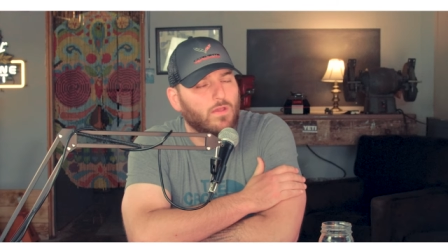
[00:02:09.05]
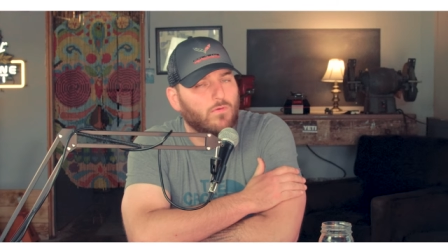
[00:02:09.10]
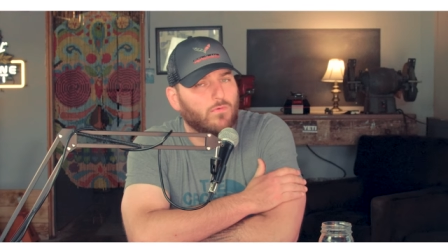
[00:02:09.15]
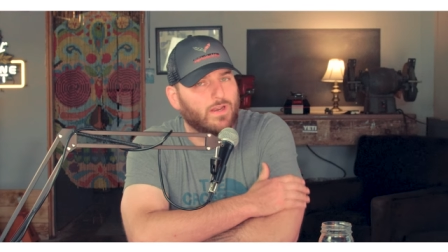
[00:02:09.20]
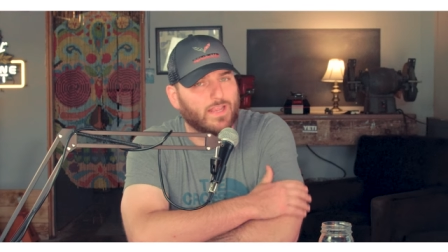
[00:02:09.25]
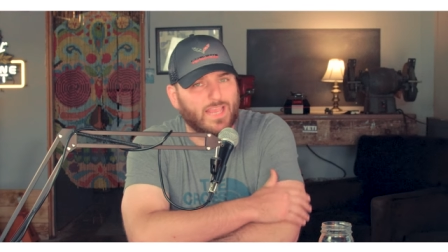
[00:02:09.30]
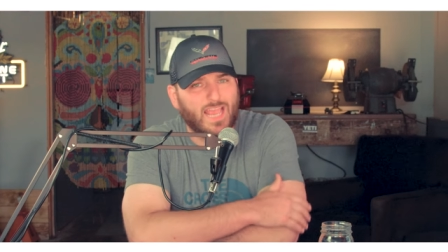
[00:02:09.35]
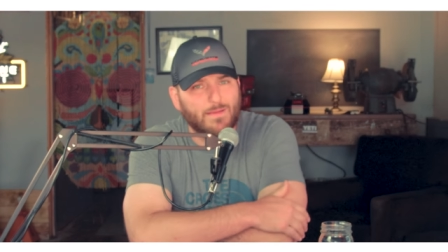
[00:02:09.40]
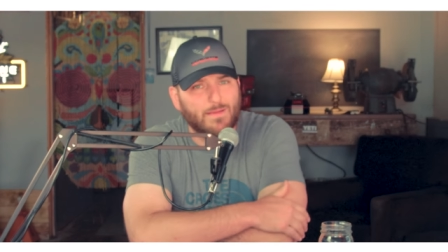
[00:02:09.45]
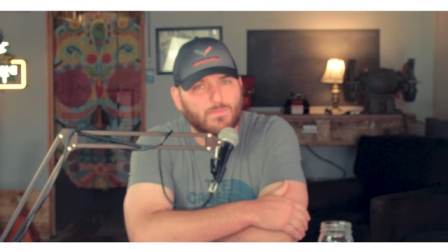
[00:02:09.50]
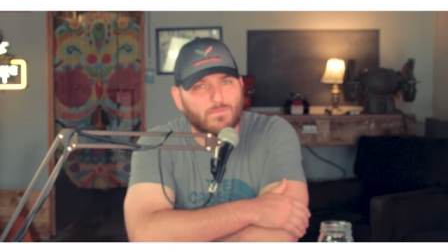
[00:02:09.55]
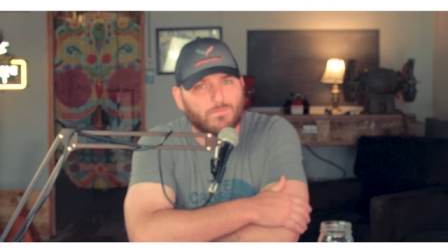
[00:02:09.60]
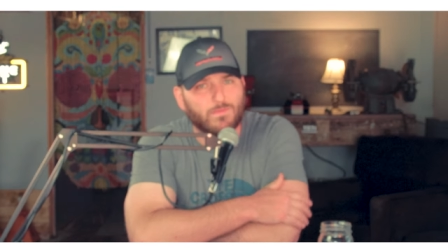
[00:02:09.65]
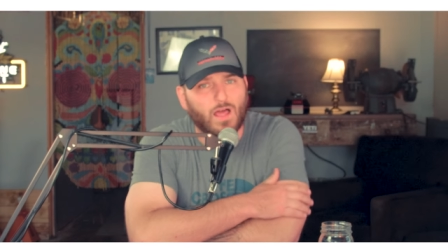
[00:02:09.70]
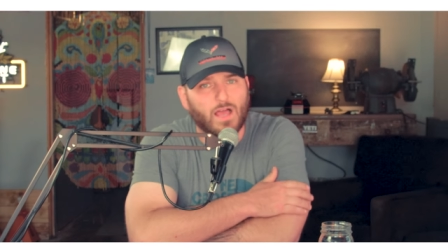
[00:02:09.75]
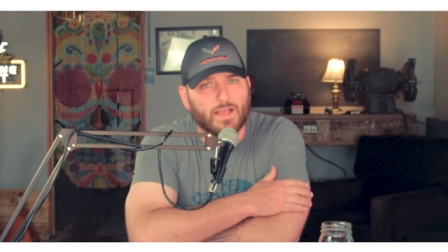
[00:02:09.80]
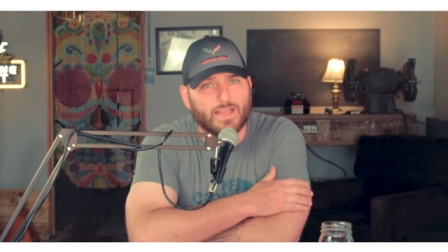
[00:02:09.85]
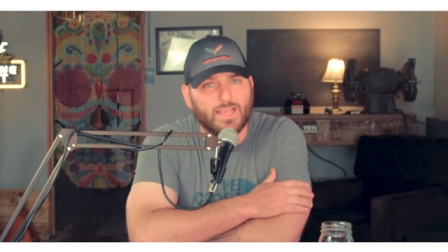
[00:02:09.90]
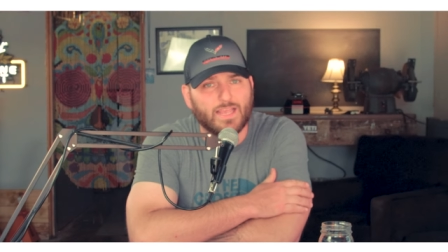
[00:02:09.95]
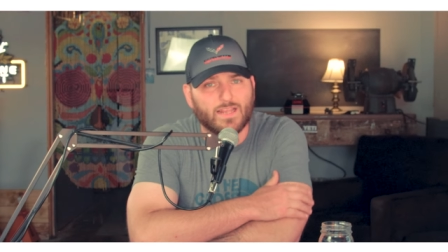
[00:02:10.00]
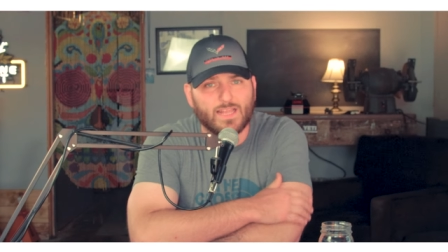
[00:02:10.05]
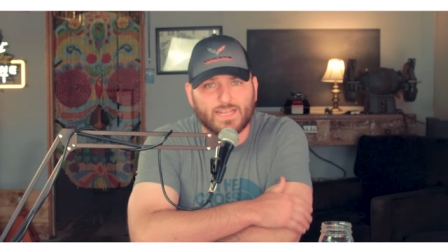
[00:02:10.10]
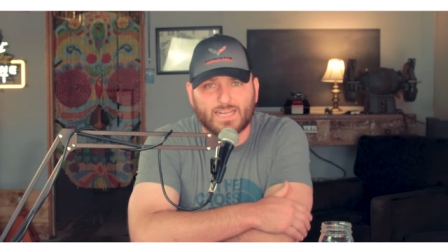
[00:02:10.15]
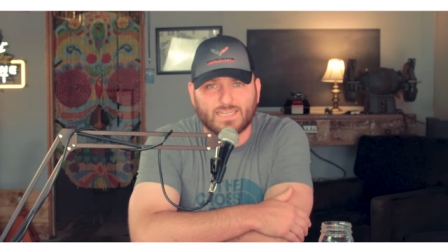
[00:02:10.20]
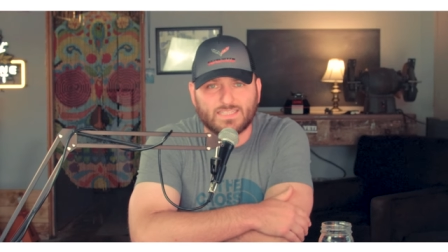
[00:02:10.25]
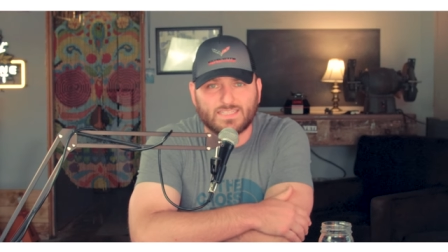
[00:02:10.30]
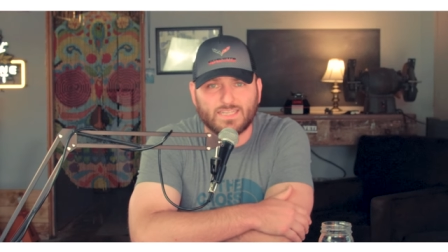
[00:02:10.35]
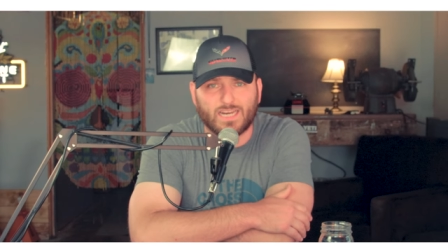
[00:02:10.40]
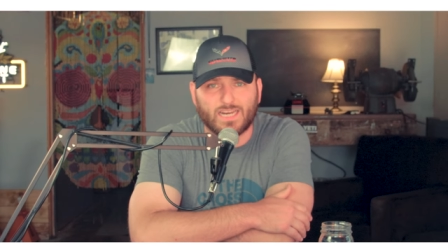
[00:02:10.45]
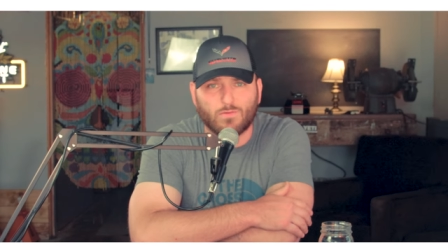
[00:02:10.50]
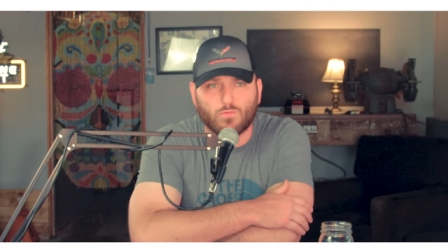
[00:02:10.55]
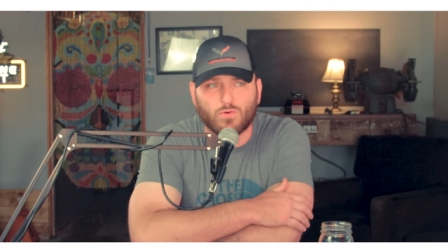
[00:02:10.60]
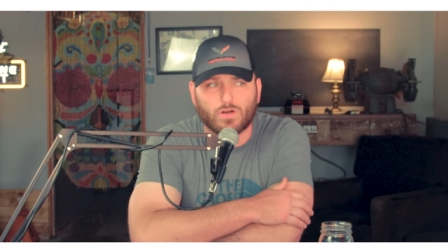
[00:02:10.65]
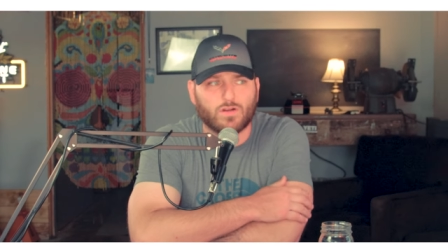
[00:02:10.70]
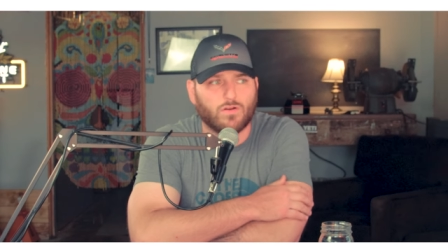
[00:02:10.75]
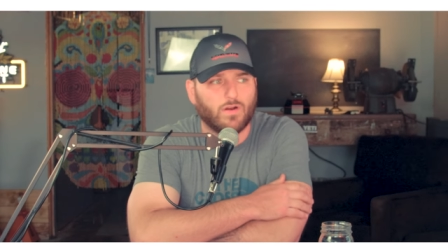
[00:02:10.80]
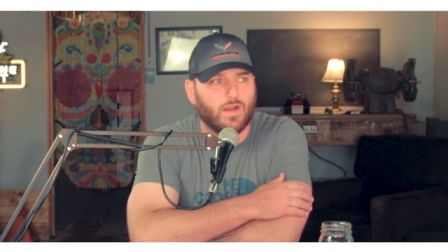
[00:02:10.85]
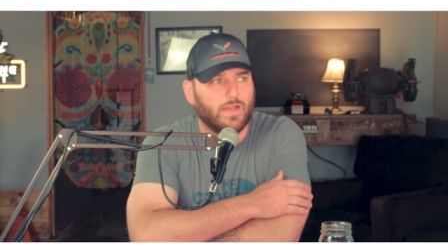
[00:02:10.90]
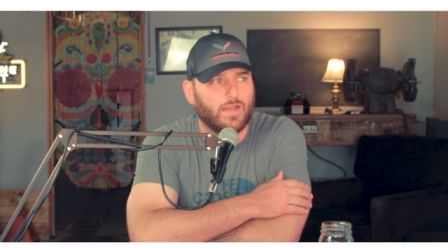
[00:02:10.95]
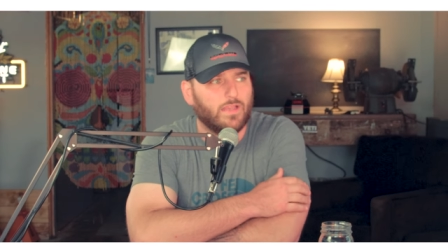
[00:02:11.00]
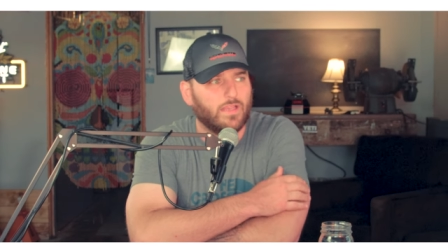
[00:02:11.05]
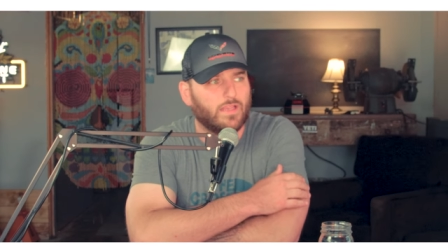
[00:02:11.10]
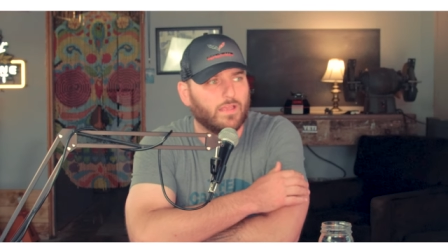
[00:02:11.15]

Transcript: When it came to vlogging, like I said, it worked great.